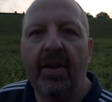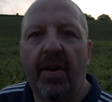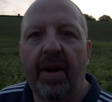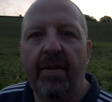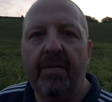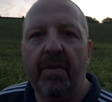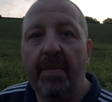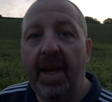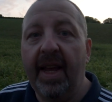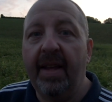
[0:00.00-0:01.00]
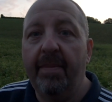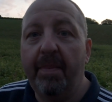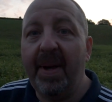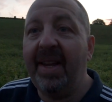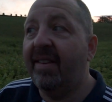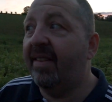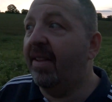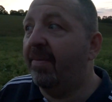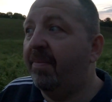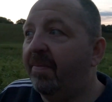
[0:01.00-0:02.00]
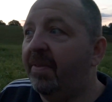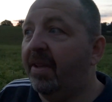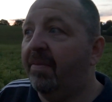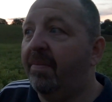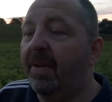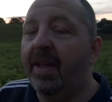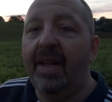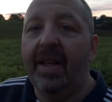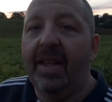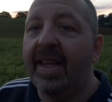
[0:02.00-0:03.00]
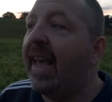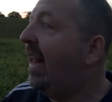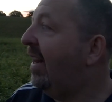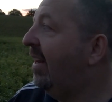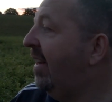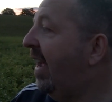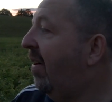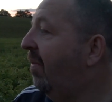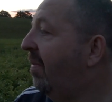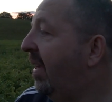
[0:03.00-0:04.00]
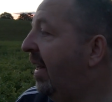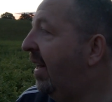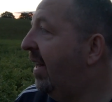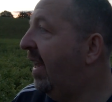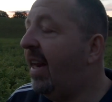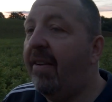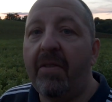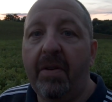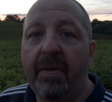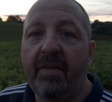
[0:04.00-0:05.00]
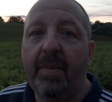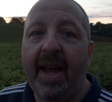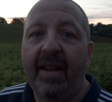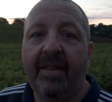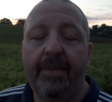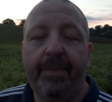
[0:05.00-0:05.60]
kind of, for me, beats the Canon now in every respect.